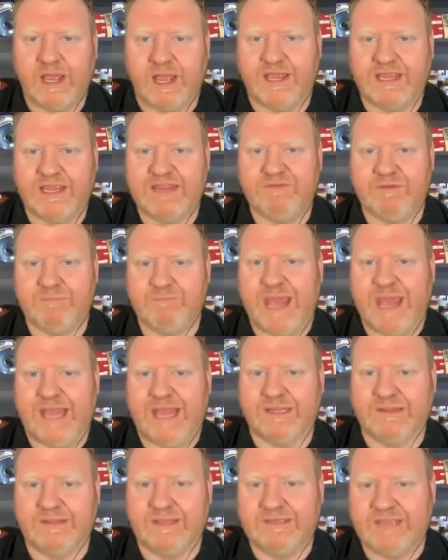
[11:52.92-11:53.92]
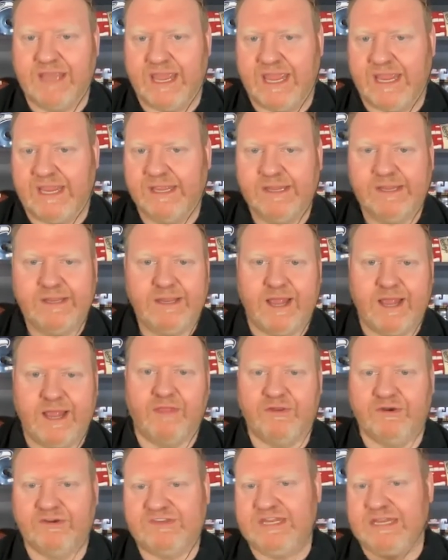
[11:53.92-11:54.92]
Even back in the day,
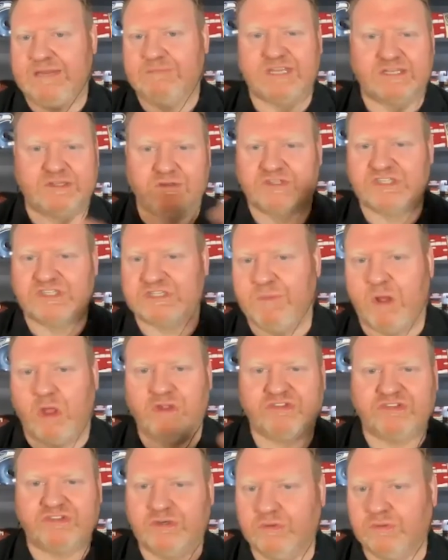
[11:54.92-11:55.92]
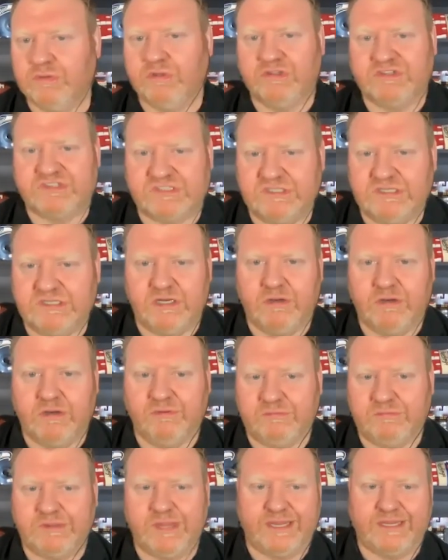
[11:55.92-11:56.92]
other teams like those small schools, you
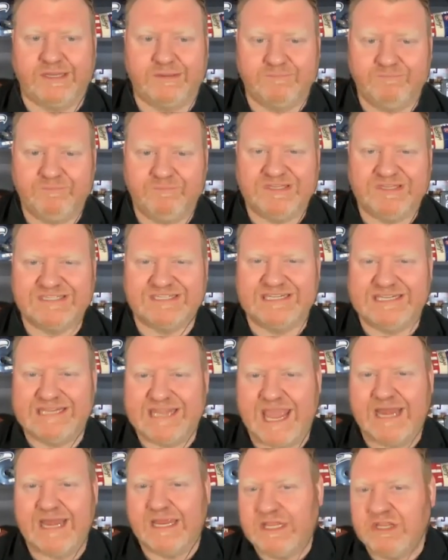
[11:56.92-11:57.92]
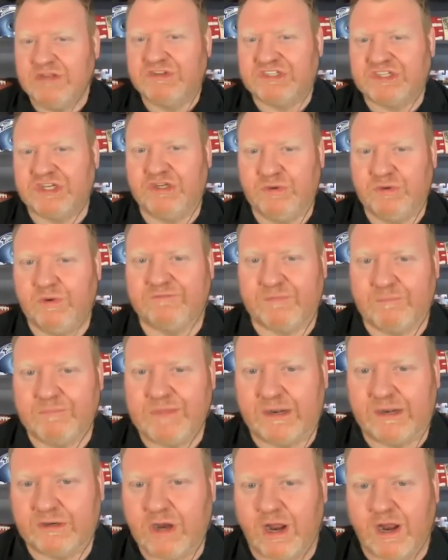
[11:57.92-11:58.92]
know, like Siena used to do it from
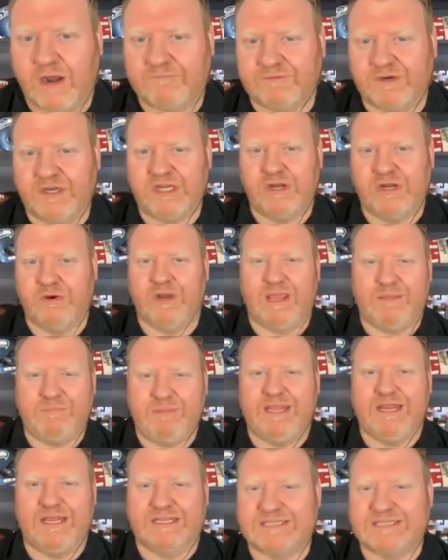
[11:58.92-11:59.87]
their conference. You know what I mean?